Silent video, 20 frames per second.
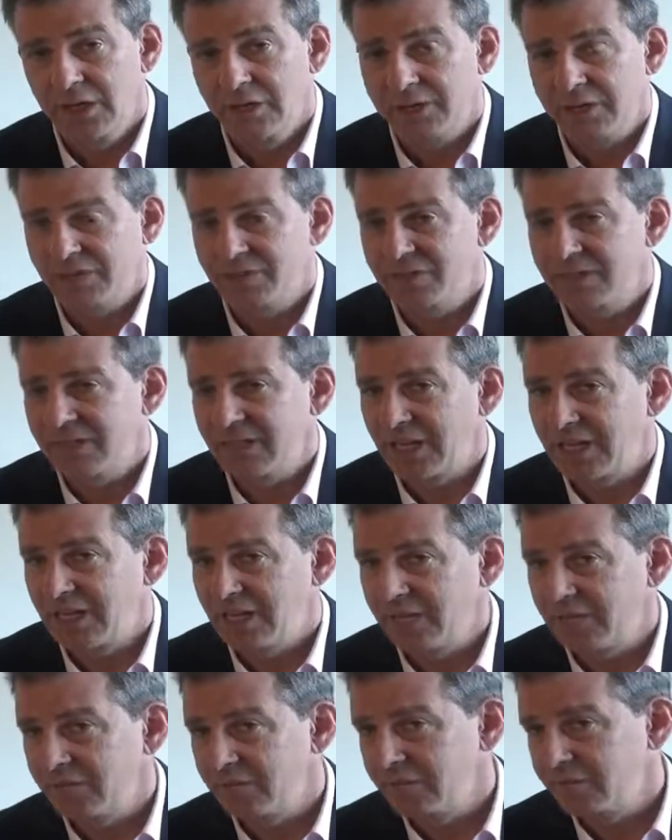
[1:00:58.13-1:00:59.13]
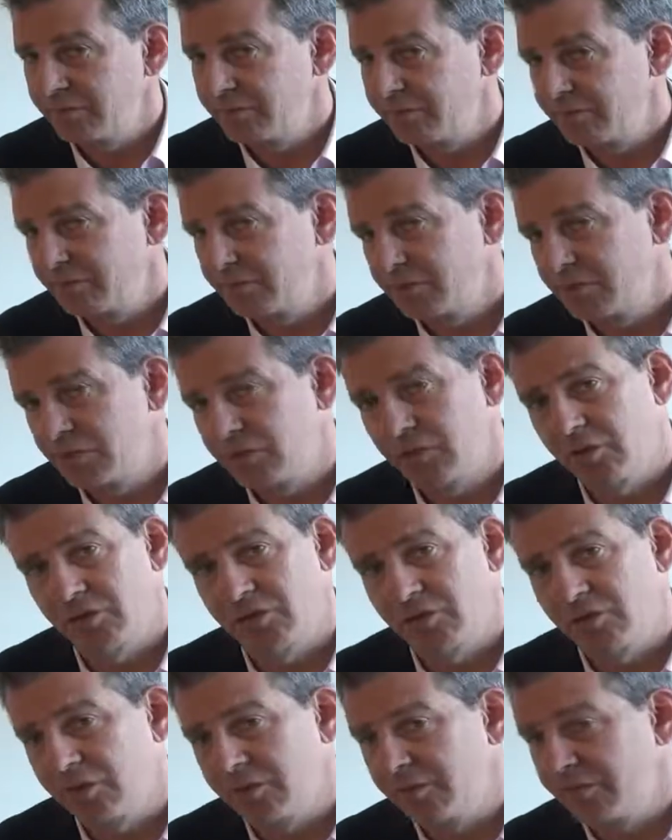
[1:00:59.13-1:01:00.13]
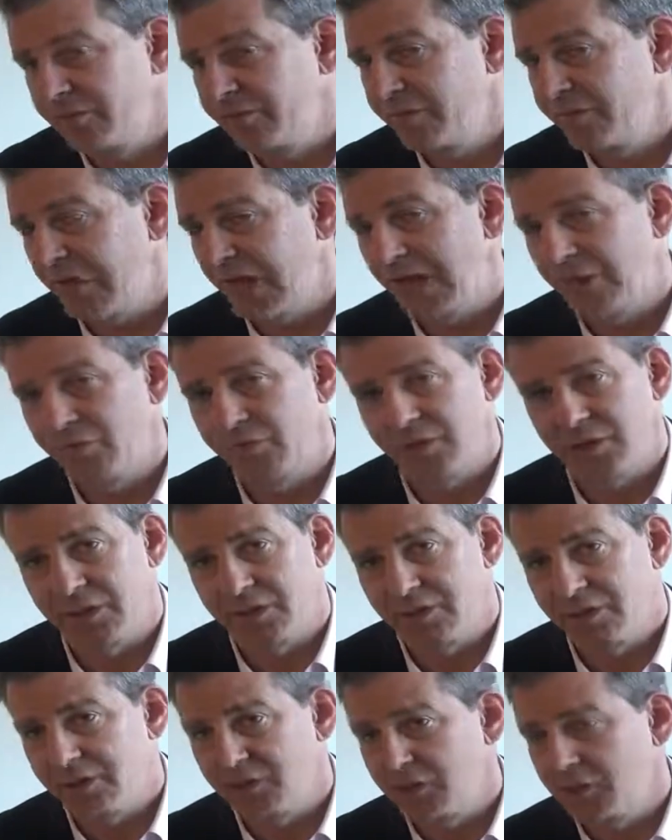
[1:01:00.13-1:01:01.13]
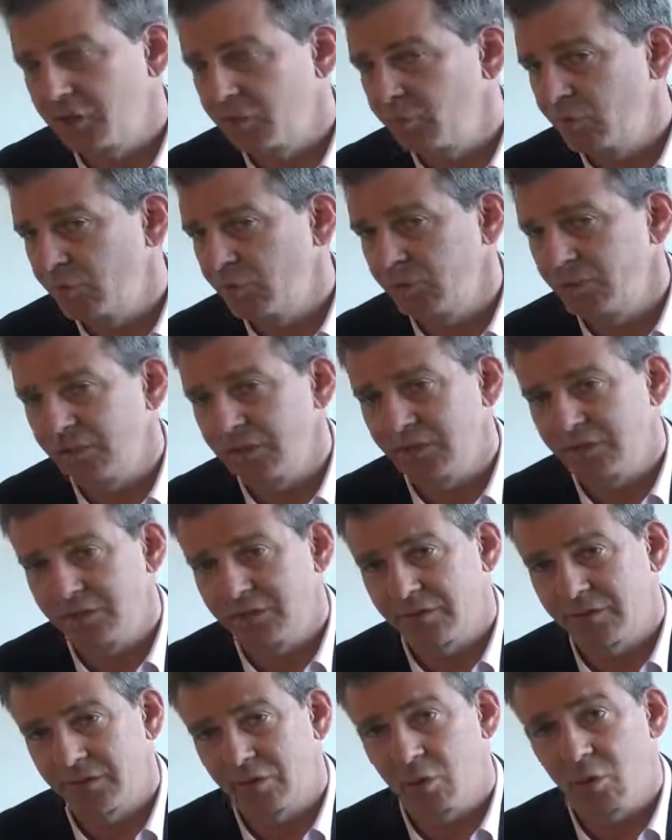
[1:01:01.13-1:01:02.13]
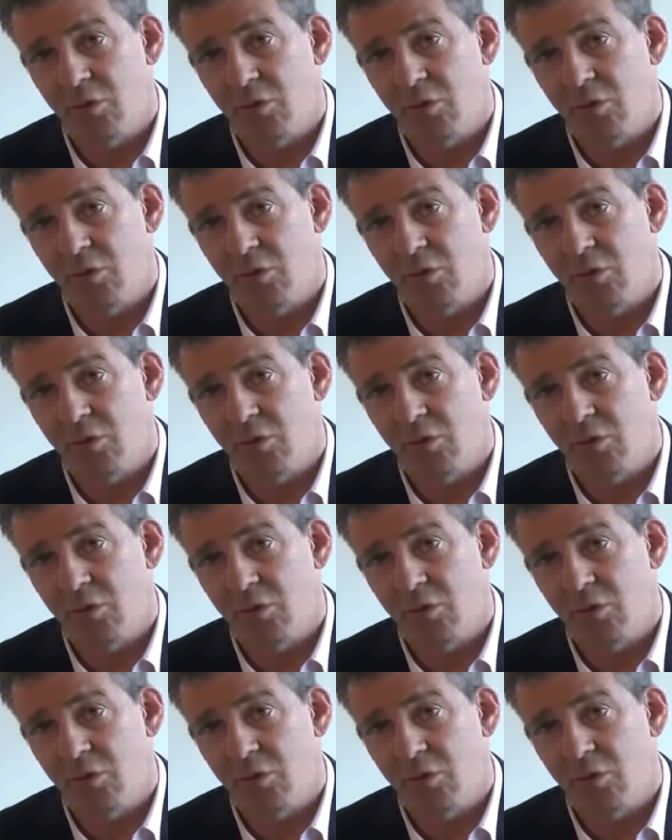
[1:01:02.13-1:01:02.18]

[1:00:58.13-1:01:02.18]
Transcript: devastating children, families, communities, the